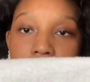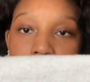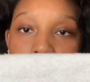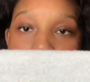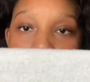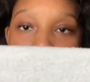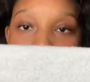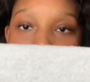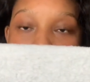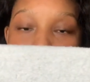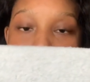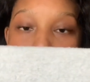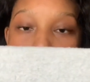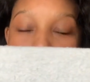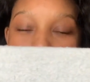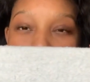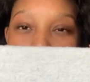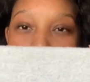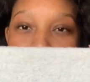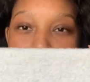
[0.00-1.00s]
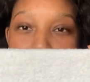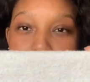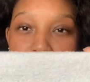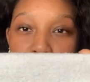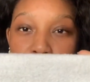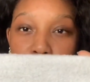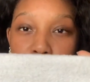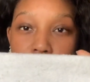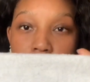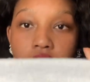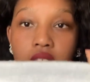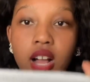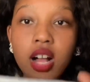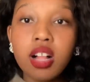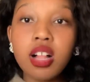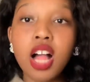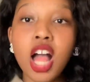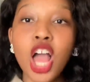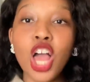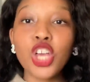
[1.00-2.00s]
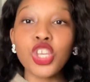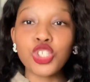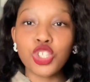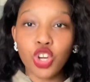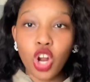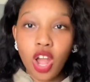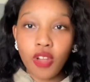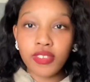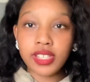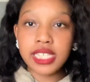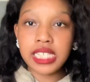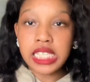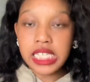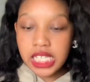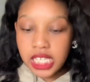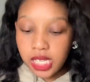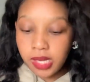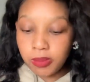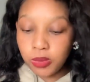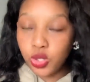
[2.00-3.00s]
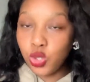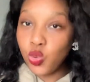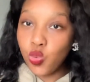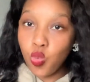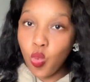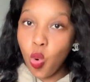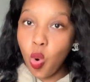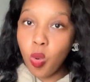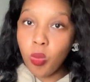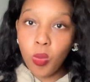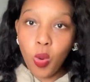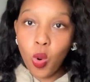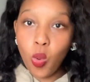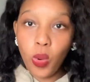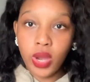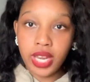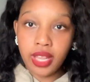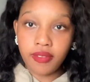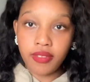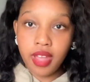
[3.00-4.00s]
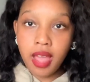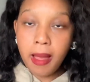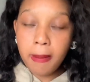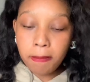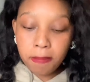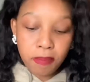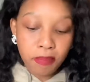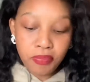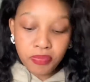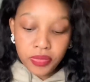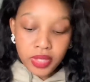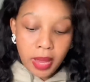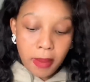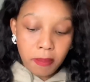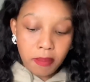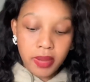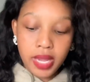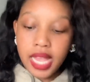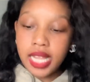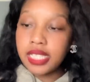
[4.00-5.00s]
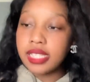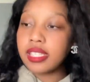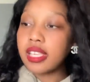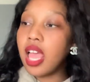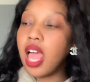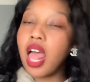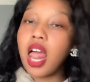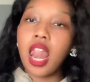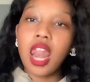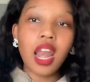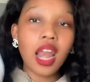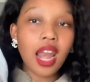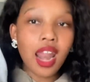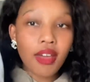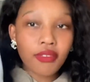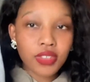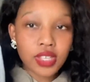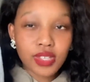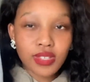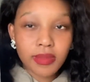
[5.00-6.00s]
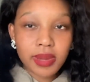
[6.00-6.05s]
has this cotton material, so it obviously keeps you warm or whatever. But love this for